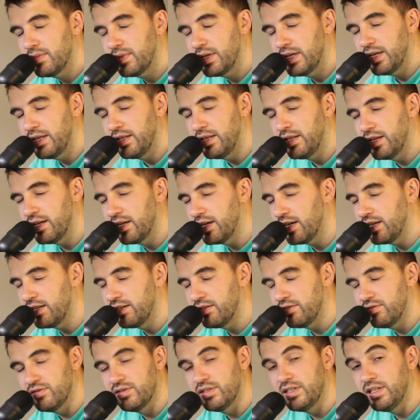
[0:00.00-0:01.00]
And then I
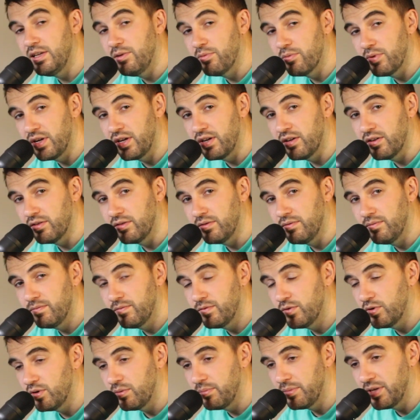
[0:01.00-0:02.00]
derailed
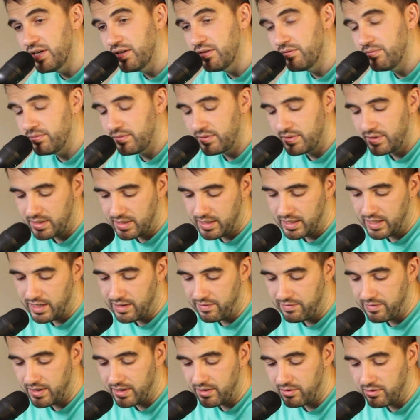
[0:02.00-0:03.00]
for about a
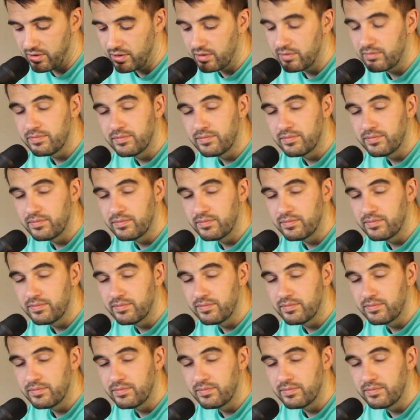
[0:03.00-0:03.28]
half hour.